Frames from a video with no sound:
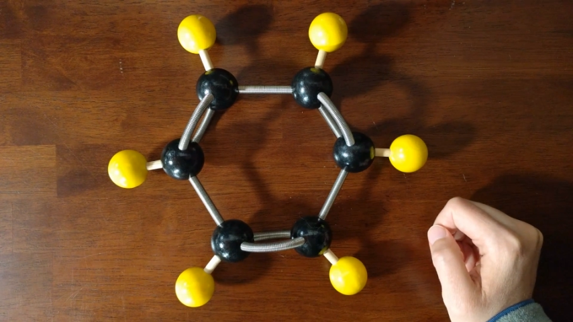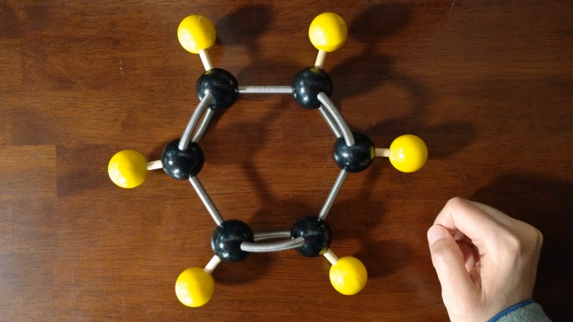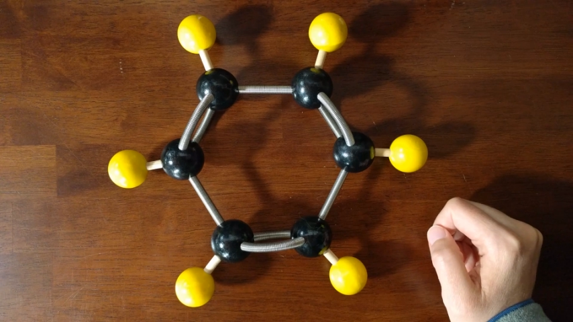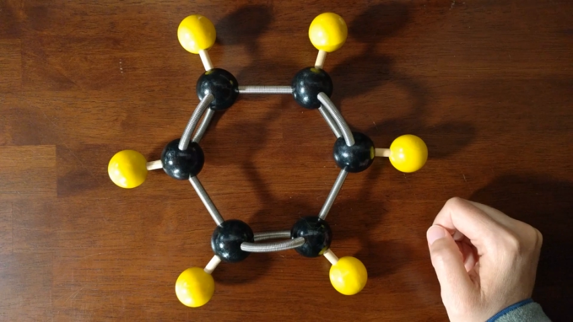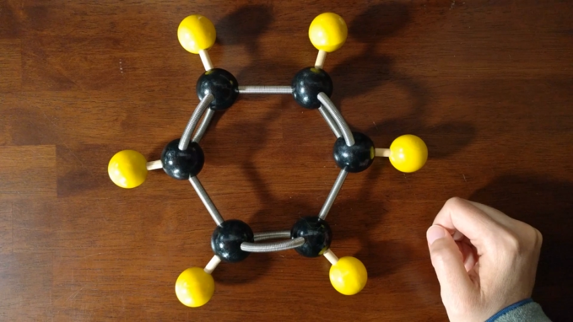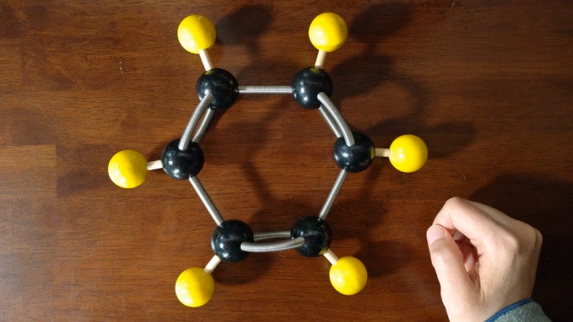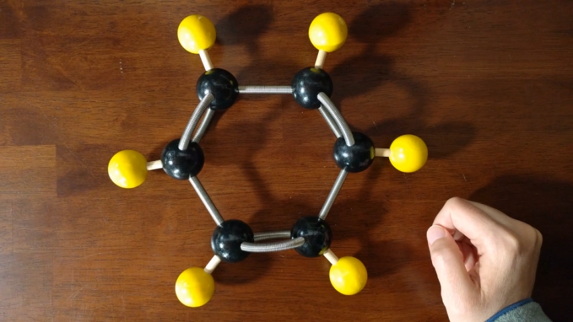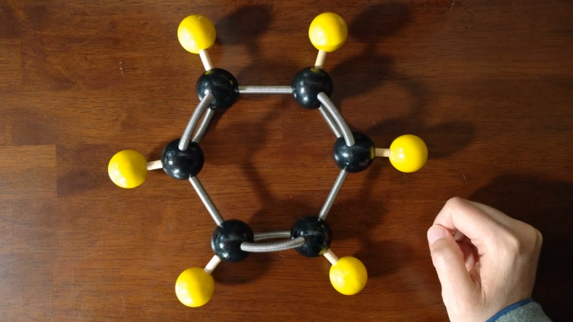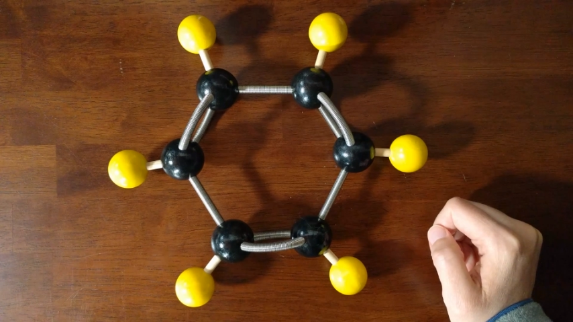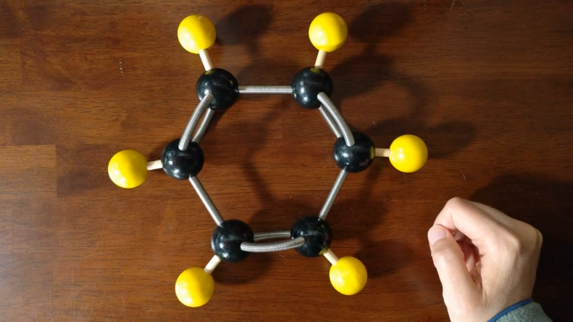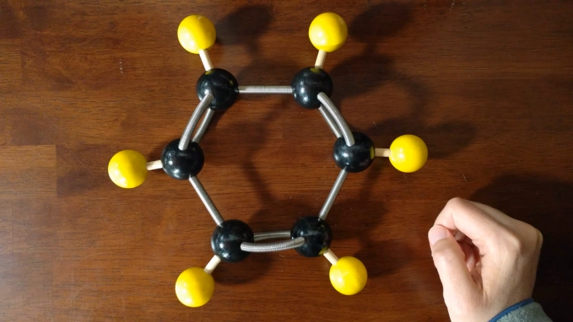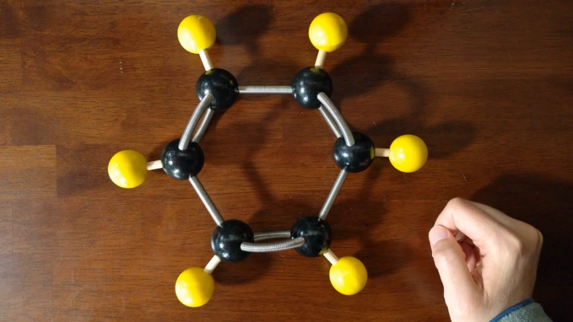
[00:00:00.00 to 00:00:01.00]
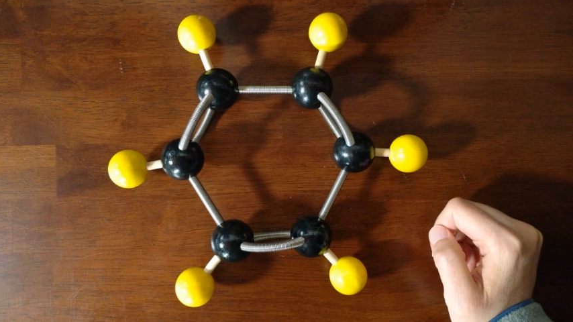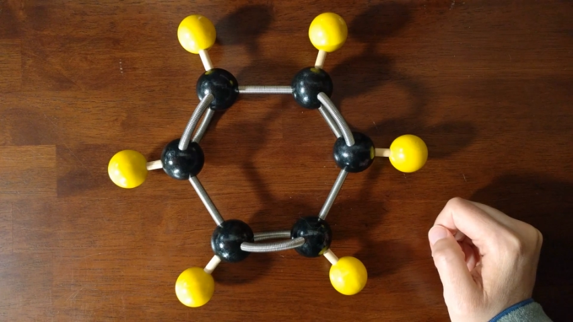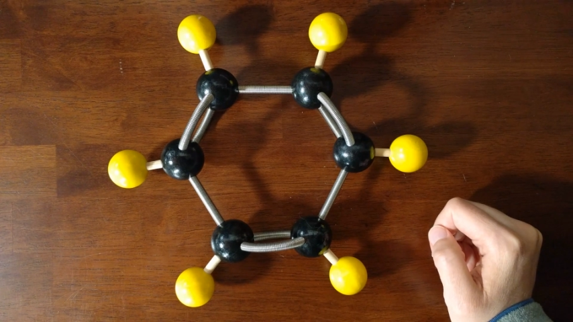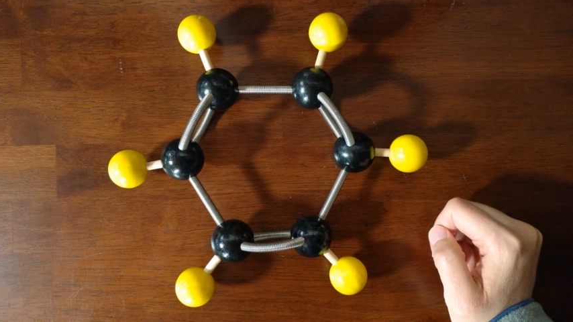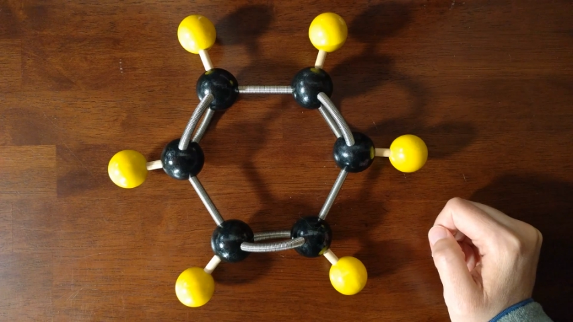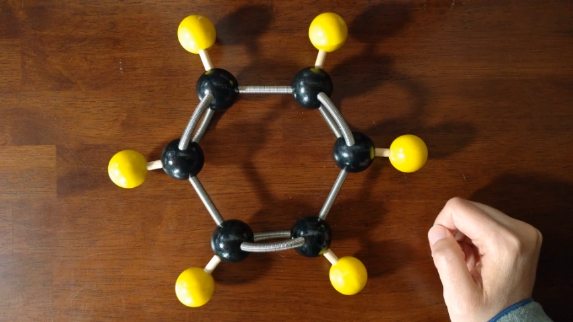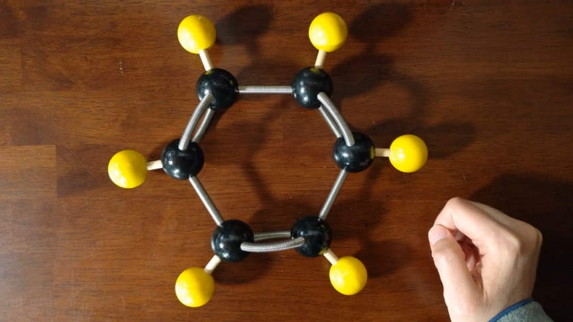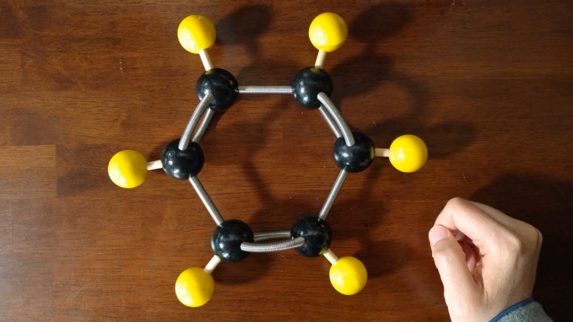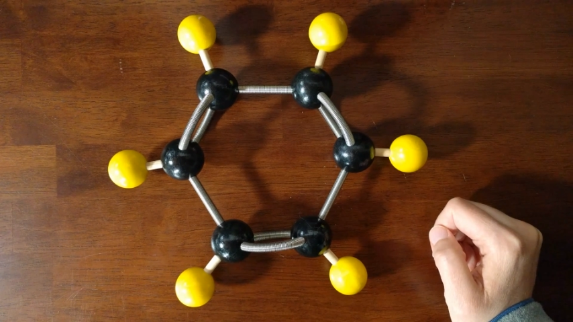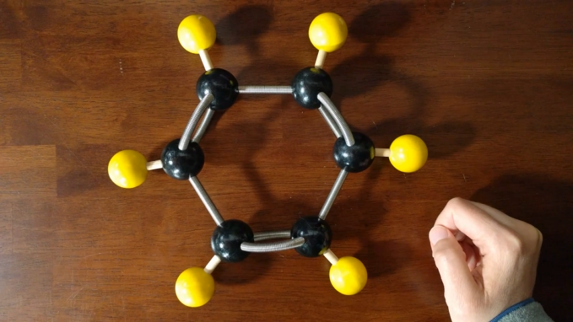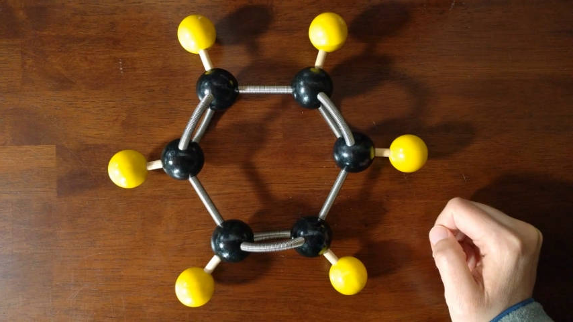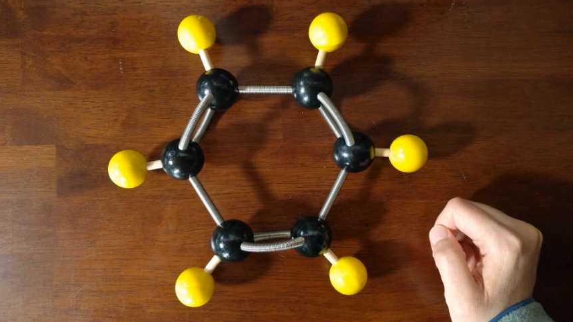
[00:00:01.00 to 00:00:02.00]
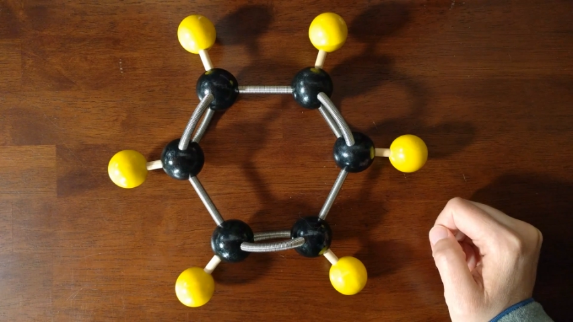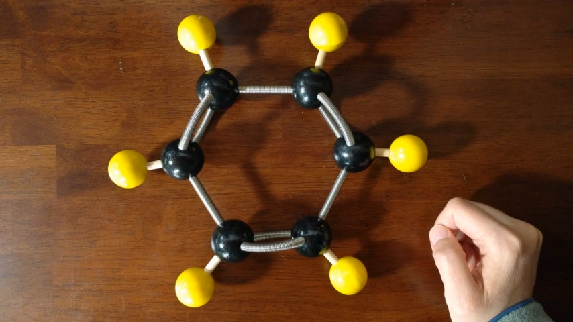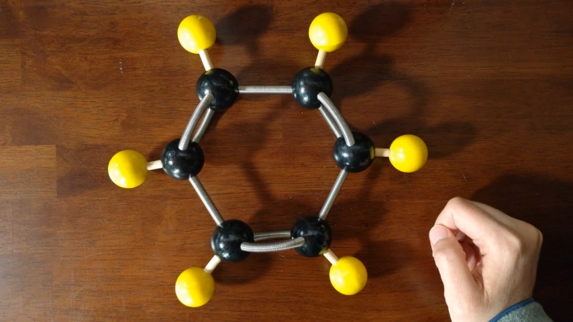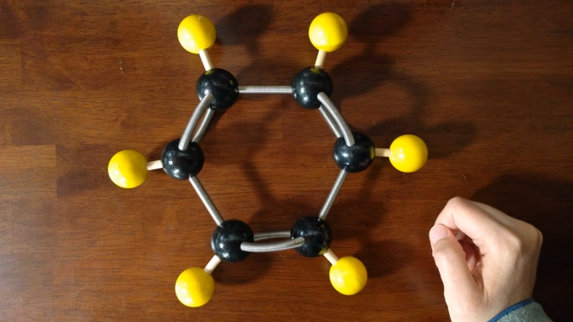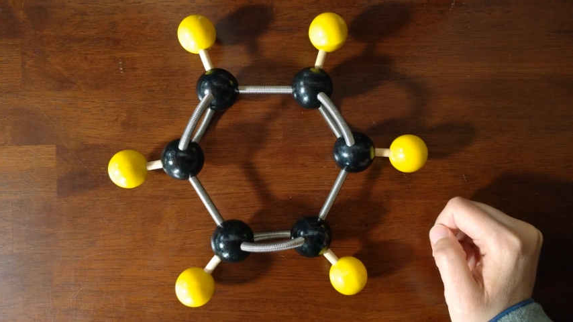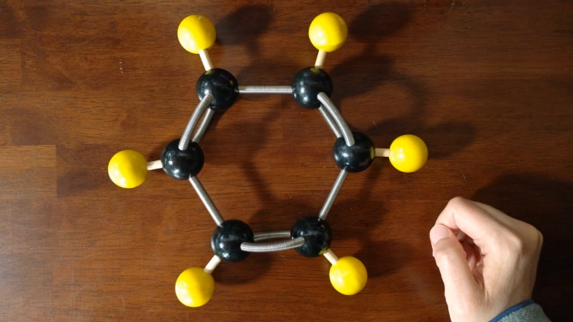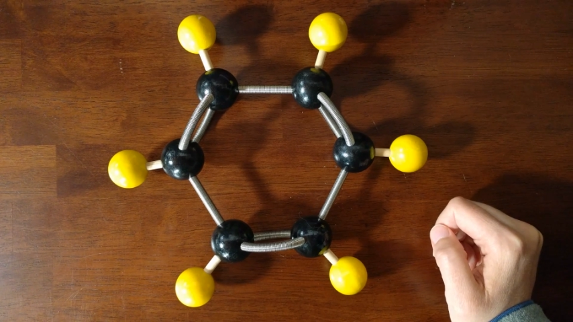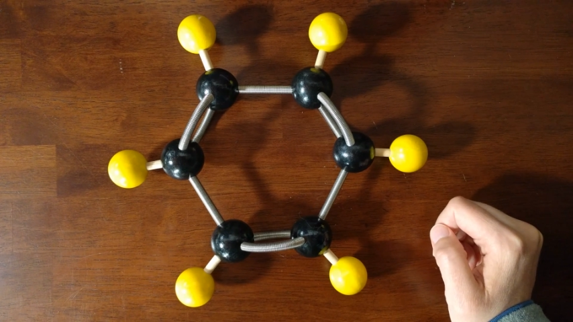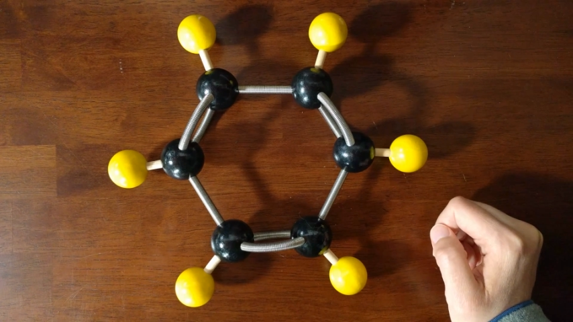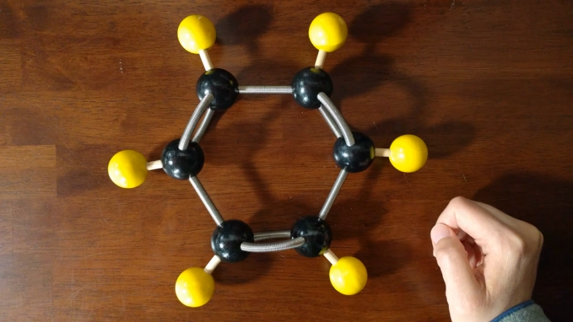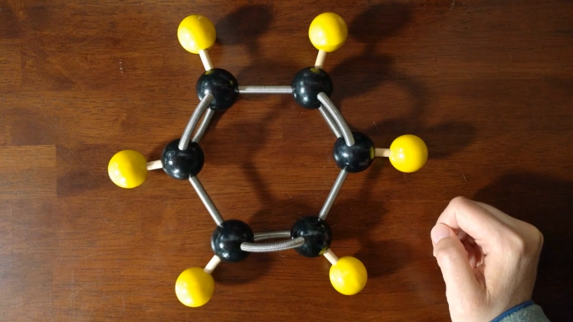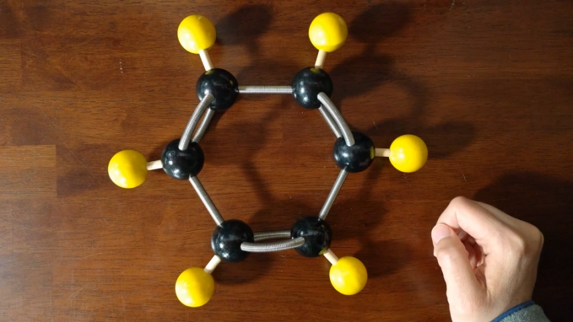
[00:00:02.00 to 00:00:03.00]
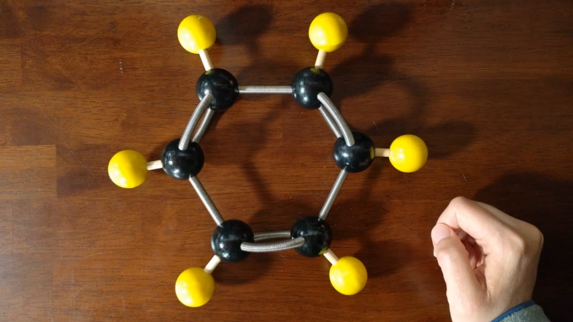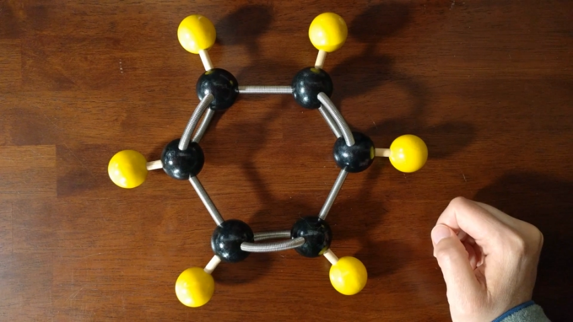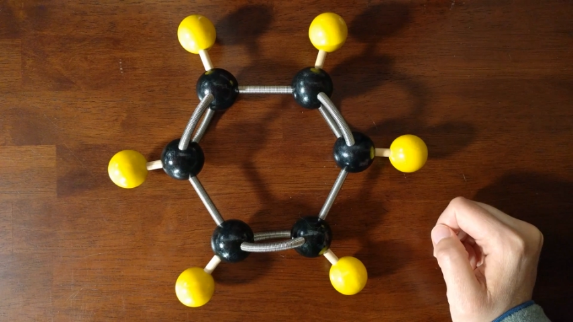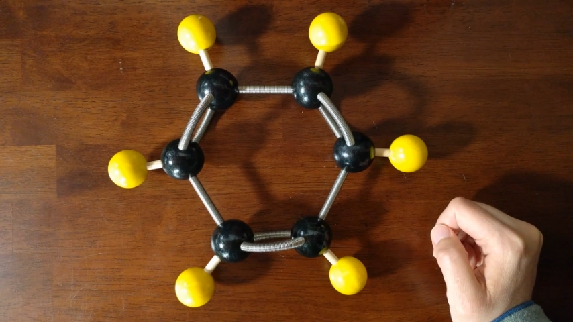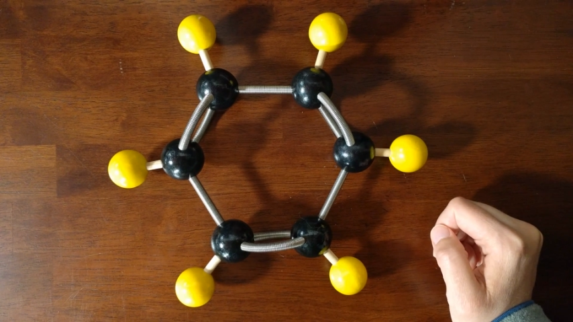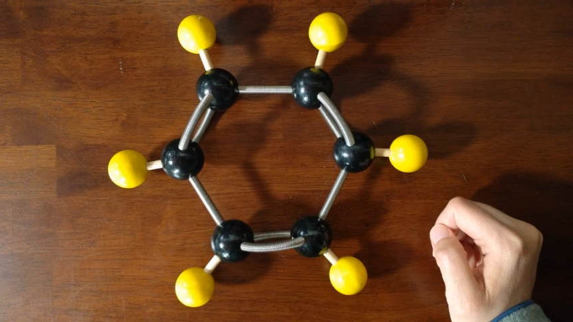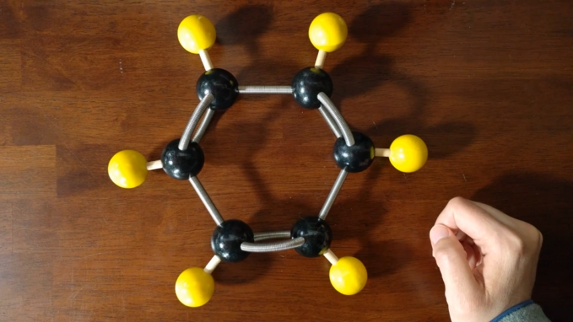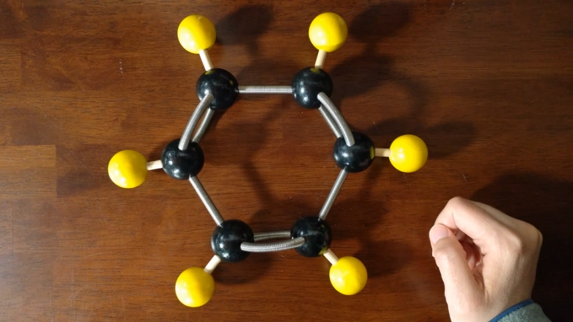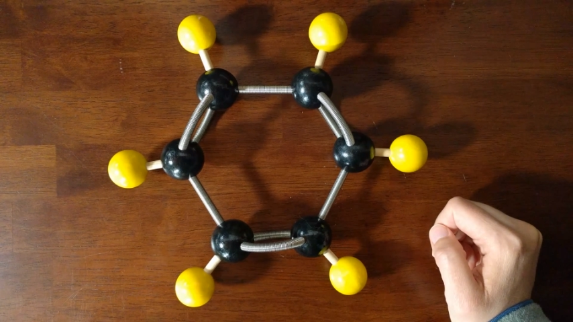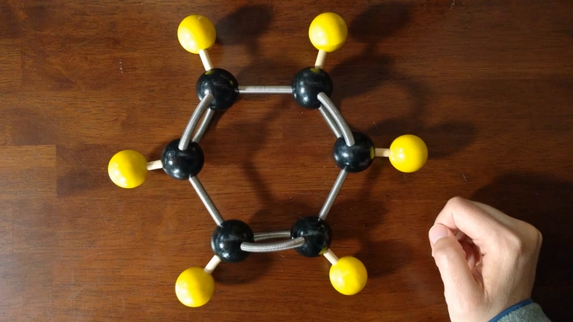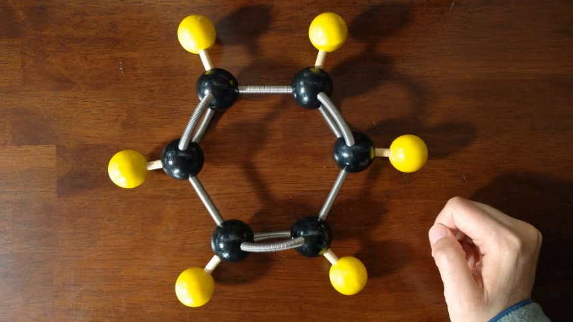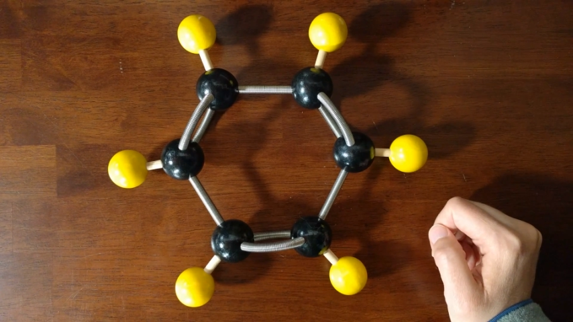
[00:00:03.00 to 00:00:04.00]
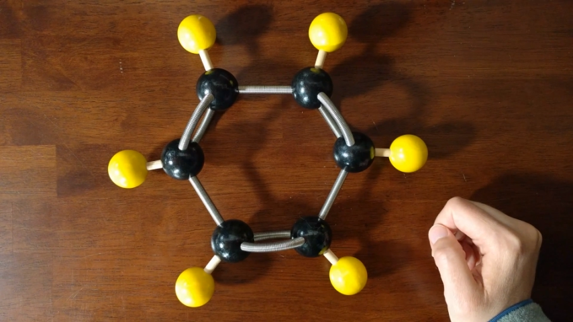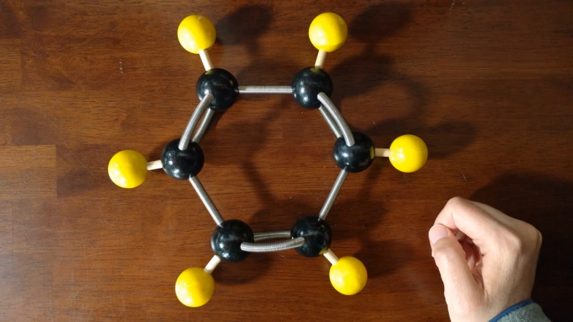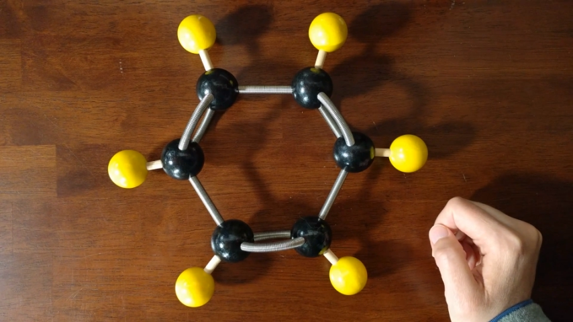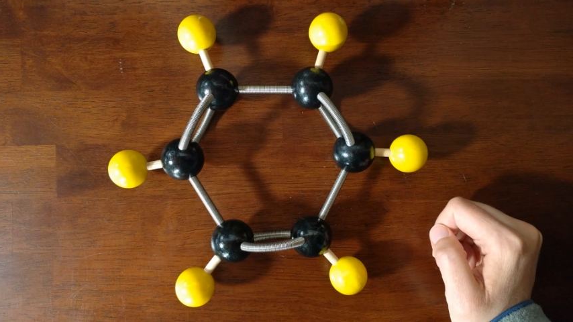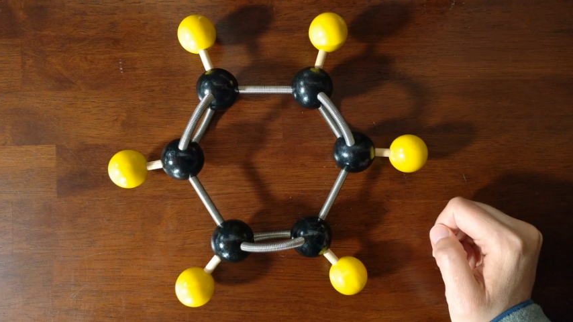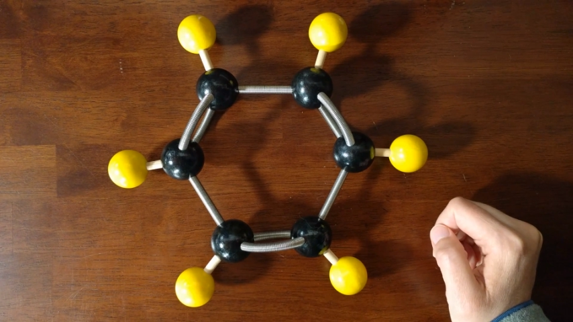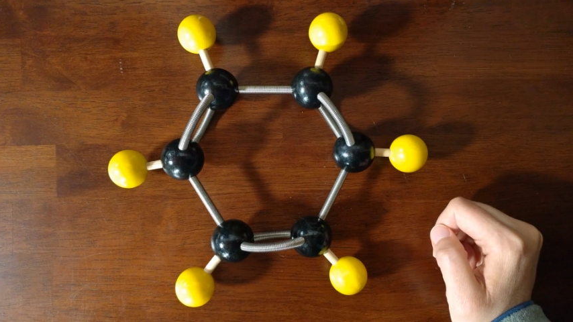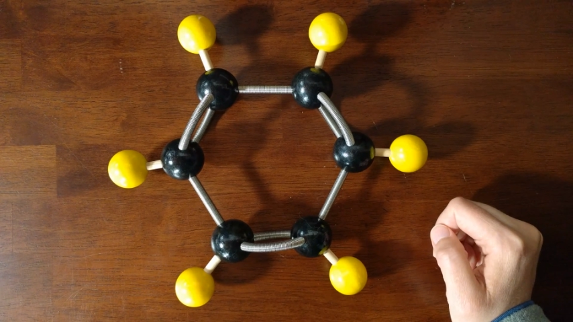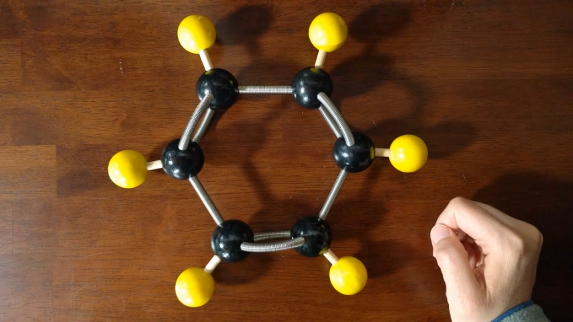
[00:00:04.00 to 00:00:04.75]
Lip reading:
No face is visible, so there are no lips to read.